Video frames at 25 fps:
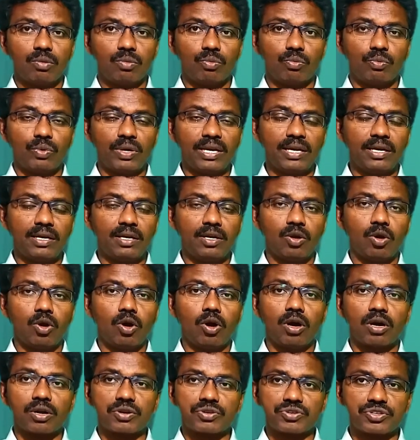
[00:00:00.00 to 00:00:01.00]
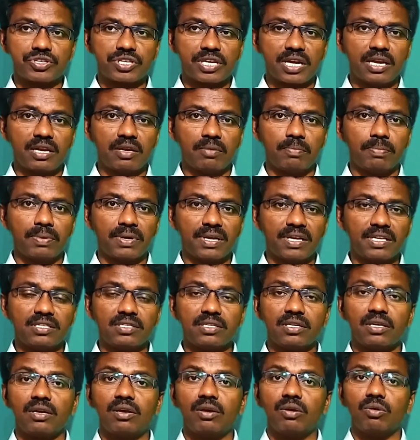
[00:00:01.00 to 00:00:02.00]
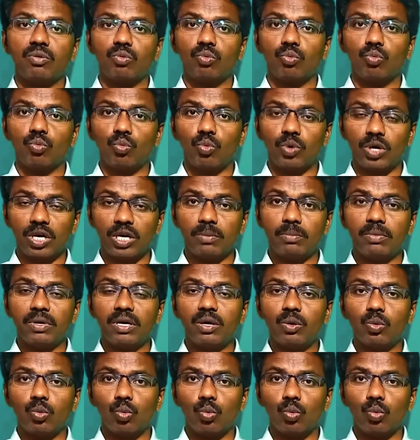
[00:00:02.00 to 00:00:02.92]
will or shall plus verb